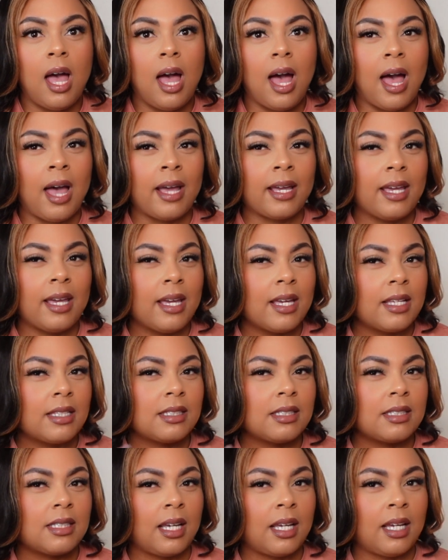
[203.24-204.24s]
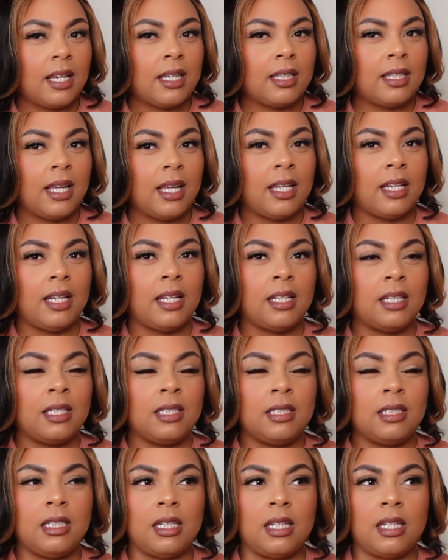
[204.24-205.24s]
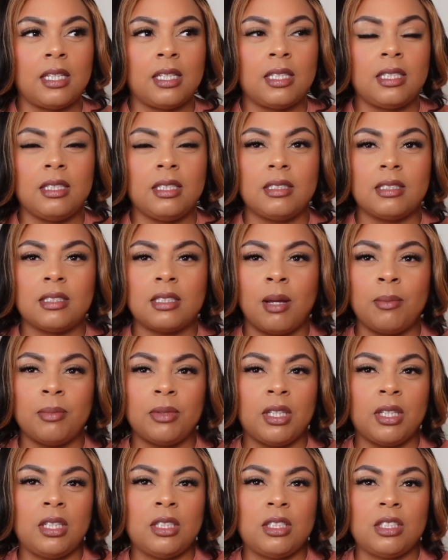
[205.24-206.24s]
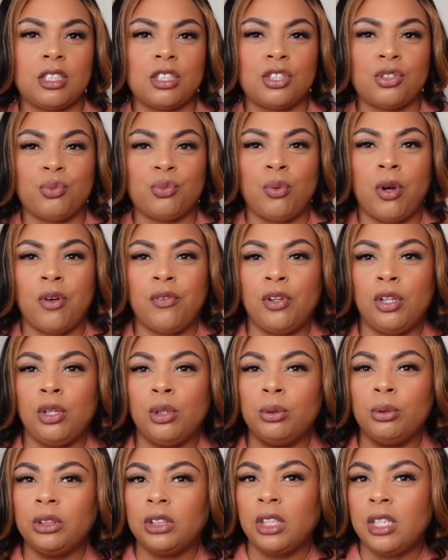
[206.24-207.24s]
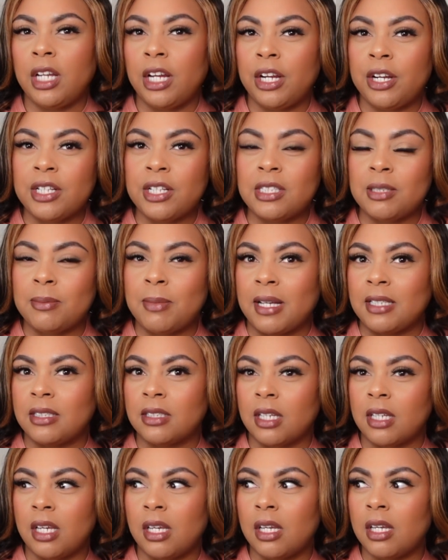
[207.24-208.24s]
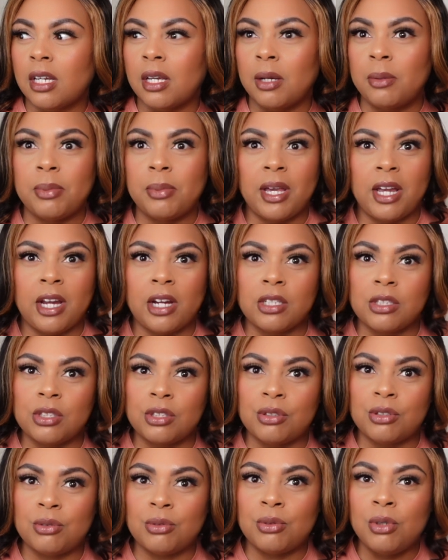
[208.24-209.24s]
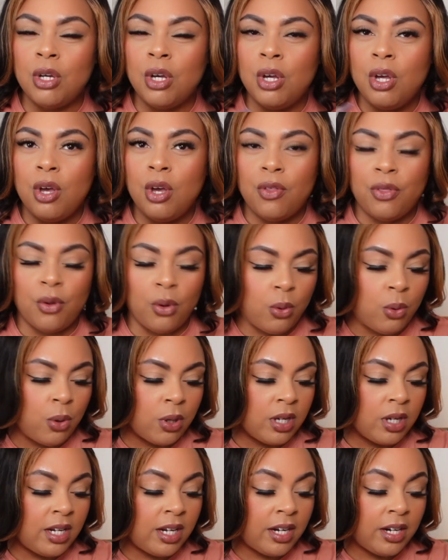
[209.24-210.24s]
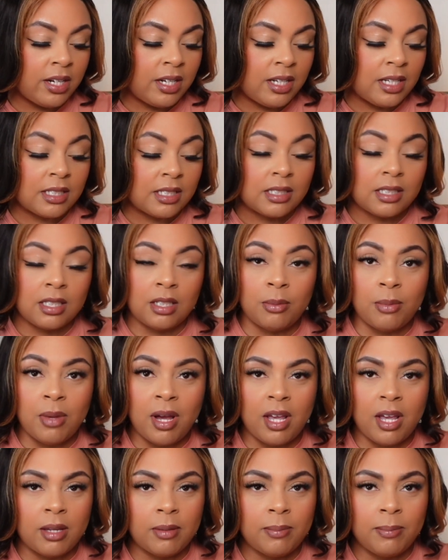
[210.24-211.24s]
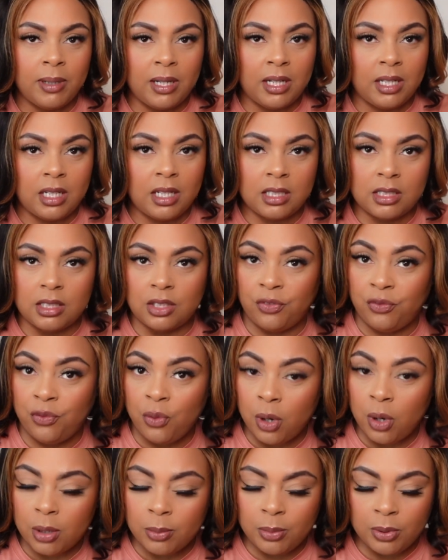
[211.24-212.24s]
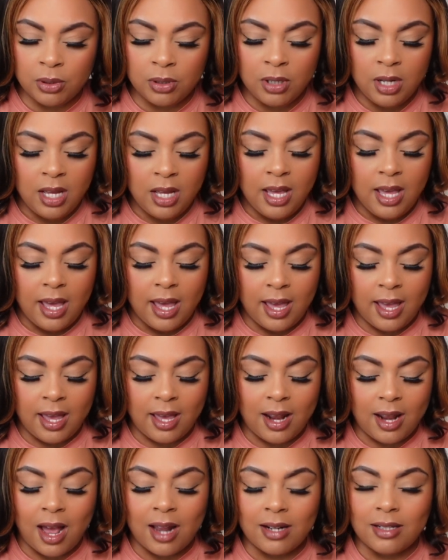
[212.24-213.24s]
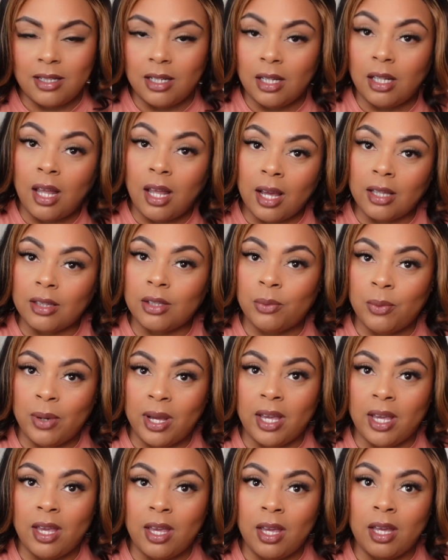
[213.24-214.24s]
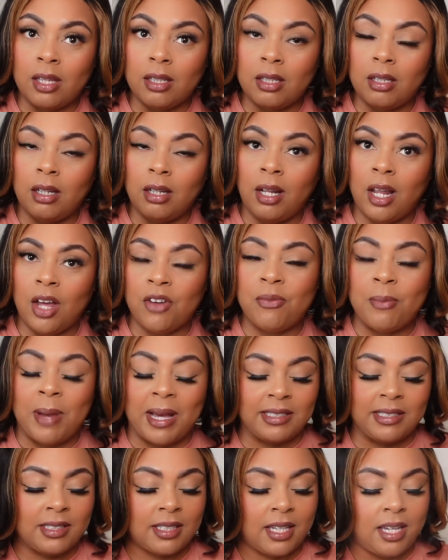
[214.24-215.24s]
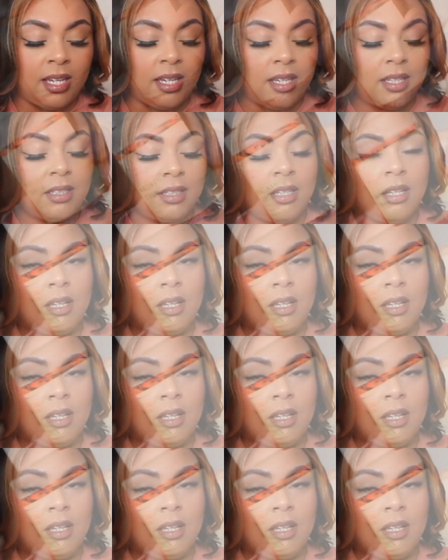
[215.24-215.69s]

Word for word: I can't say that it did something just revolutionary to my skin compared to the ordinary niacinamide, but it's affordable and I did like the way it left my skin.